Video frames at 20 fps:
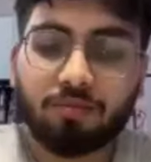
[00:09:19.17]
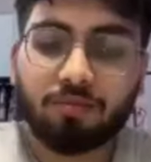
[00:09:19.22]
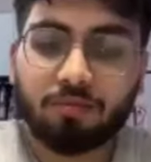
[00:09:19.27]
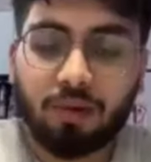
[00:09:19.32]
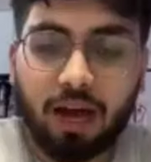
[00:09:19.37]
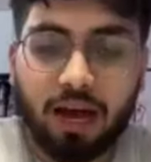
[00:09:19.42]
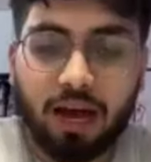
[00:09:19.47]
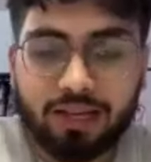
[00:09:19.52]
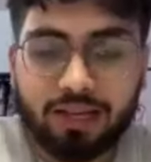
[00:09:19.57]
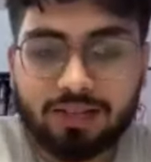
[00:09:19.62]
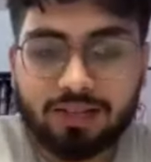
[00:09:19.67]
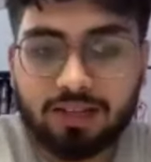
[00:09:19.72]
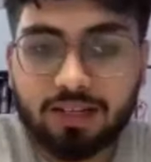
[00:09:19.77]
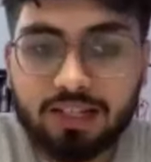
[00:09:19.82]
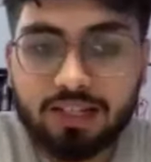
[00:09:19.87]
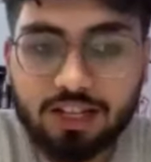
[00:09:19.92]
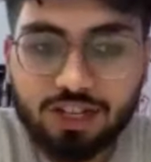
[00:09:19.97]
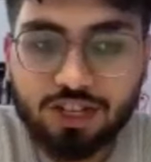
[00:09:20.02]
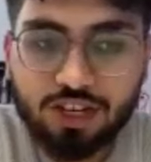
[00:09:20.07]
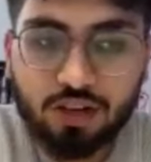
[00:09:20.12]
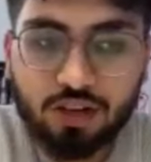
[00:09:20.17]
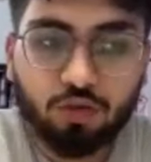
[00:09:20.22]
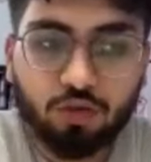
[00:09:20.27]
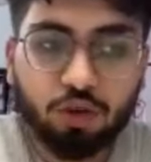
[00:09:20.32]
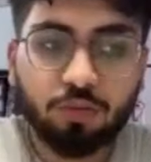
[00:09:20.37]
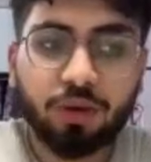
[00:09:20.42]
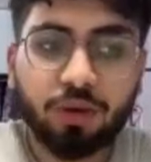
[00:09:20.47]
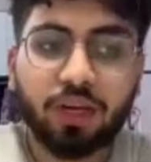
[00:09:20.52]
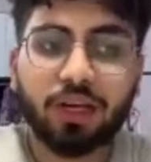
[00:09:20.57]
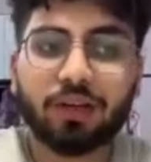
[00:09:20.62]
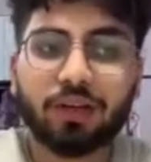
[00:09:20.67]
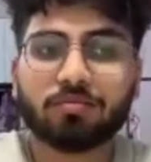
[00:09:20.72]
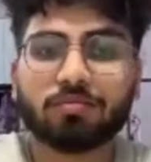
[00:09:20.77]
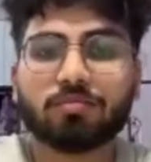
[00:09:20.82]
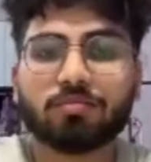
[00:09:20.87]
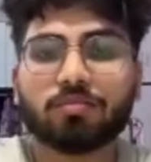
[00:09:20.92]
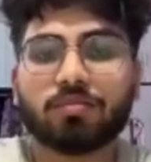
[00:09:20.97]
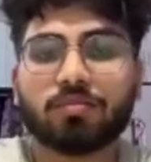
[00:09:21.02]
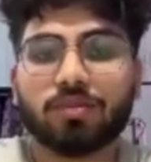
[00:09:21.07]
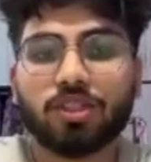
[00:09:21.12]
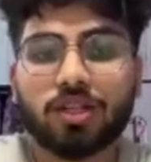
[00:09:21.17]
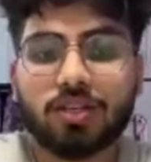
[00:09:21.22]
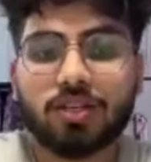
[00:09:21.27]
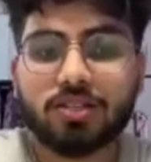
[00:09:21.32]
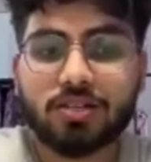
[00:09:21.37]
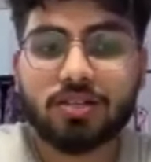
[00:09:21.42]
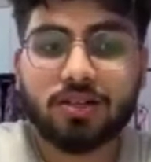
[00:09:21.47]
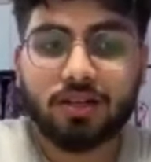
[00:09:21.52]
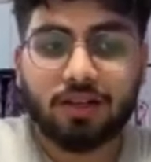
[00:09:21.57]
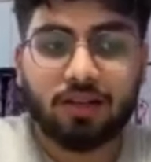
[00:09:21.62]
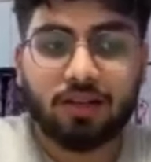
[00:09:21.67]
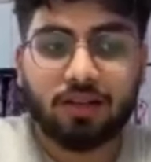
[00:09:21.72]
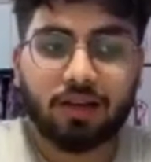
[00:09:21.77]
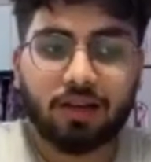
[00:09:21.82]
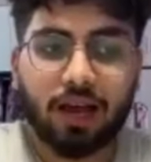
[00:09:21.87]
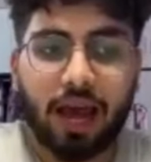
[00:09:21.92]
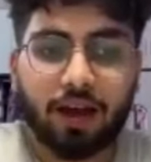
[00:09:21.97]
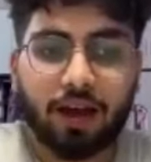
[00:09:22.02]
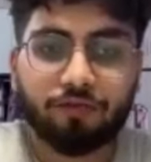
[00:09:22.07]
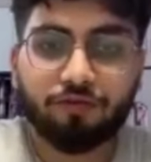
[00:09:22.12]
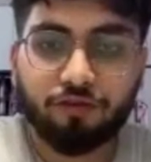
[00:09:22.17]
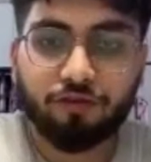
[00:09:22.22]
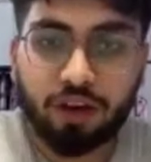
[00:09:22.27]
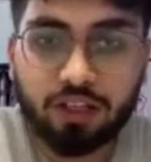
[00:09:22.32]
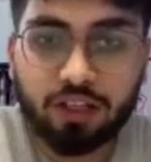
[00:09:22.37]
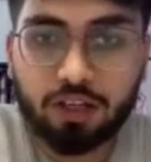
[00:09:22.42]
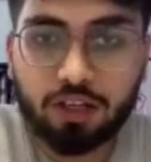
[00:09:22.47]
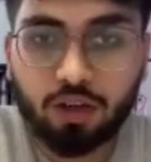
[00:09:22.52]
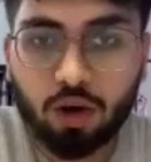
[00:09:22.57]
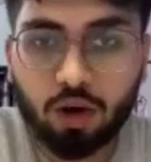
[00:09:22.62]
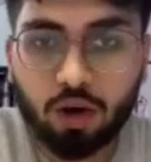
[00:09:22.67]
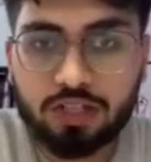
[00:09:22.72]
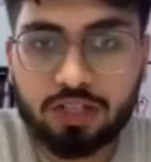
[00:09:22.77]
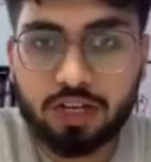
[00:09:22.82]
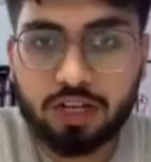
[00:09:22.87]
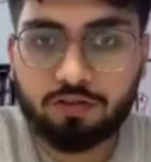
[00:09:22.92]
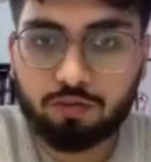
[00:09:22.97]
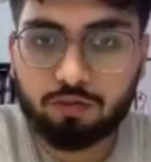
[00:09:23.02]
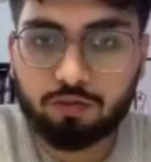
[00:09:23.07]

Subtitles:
my suggestion would be just have faith in yourself.